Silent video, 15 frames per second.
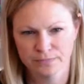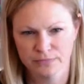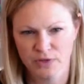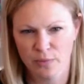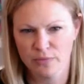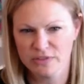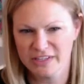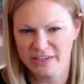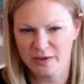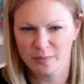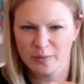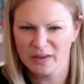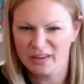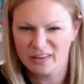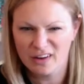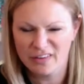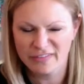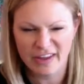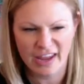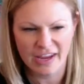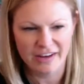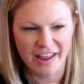almost like you're peeling off a
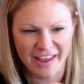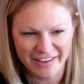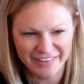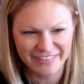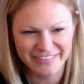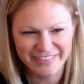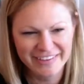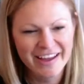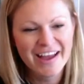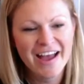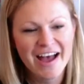hangnail.